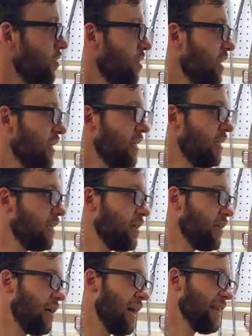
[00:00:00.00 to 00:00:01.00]
need,
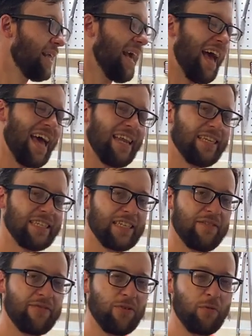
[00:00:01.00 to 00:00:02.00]
at the end,
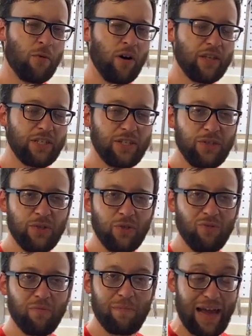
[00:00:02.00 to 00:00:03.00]
if you want
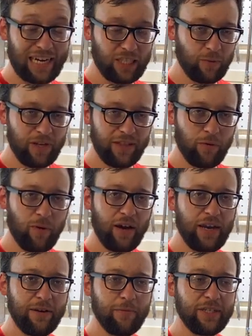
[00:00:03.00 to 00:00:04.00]
to back sweeten the
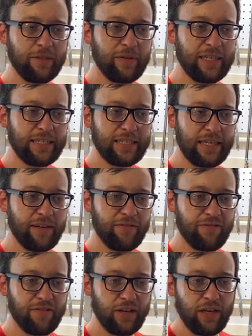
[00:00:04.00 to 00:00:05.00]
wine, which means if
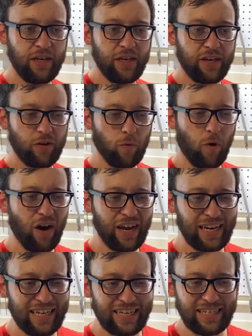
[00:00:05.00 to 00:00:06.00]
your
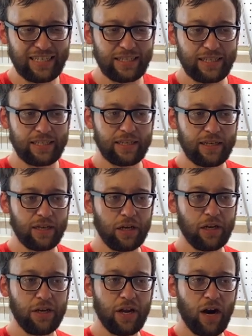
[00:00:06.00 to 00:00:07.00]
wine is
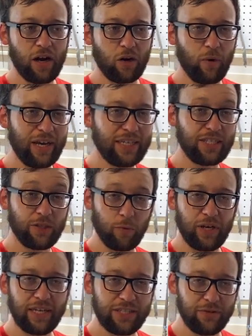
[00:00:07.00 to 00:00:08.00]
not quite as
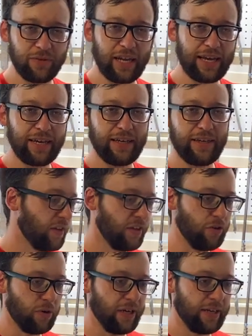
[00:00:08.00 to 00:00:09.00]
sweet as you'd like it.
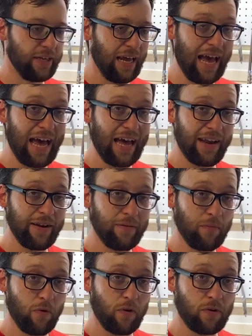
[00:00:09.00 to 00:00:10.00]
You can add
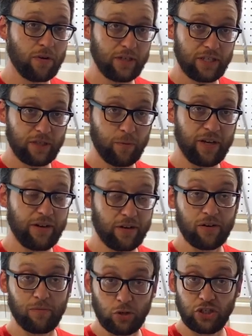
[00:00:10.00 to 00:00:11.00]
more
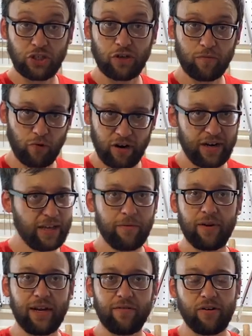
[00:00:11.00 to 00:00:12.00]
sweetener, more sugar, more honey,
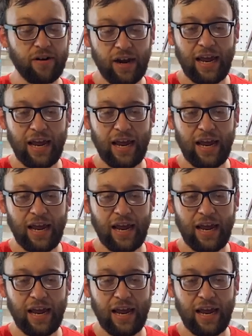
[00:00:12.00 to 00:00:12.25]
whatever,